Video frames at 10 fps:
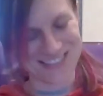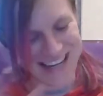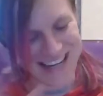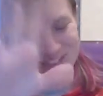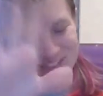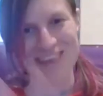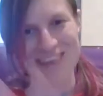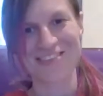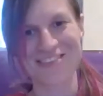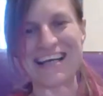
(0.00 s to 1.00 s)
screen, on my
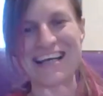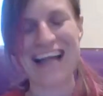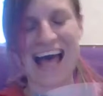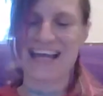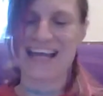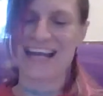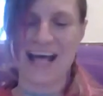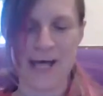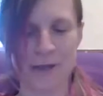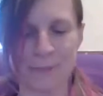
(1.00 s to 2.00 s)
laptop screen,
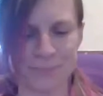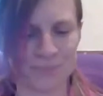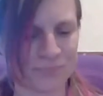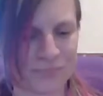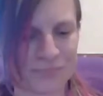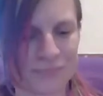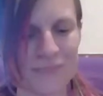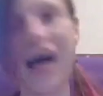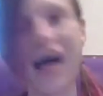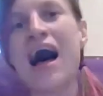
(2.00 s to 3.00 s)
and
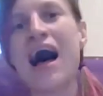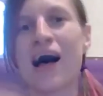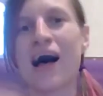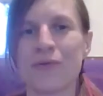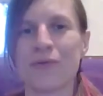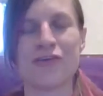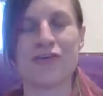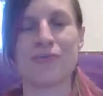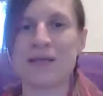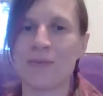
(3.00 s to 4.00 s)
I'm one of
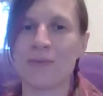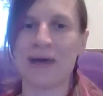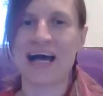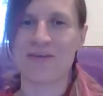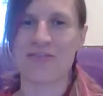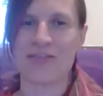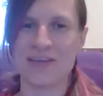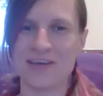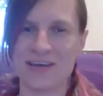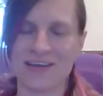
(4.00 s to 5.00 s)
those people. I have
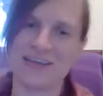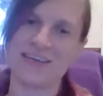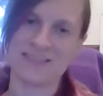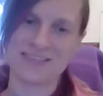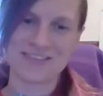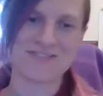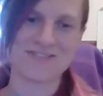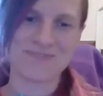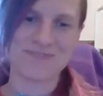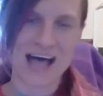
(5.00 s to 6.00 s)
the
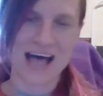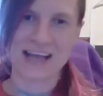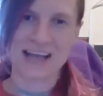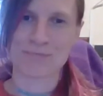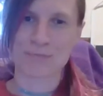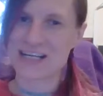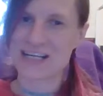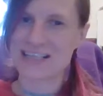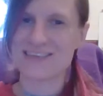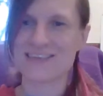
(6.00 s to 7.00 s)

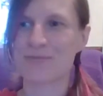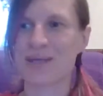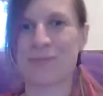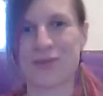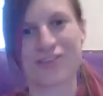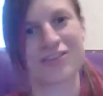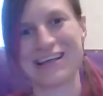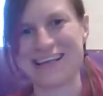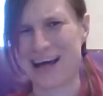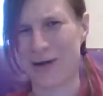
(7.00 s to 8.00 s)
brightness of my computer
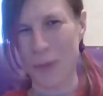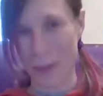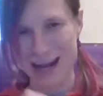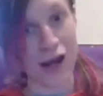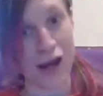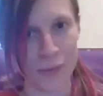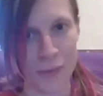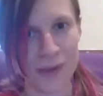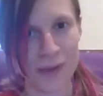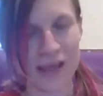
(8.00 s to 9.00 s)
screen down quite
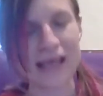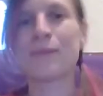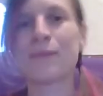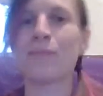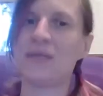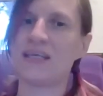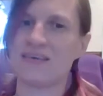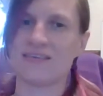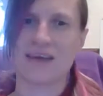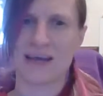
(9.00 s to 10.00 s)
low
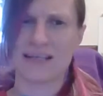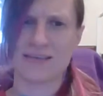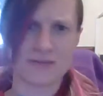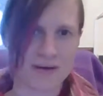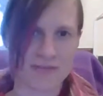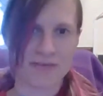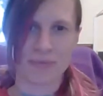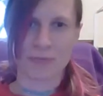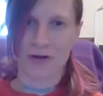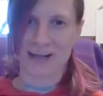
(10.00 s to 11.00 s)
because I do suffer
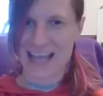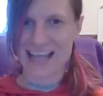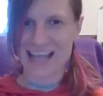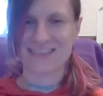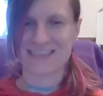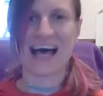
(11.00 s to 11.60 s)
from chronic headaches,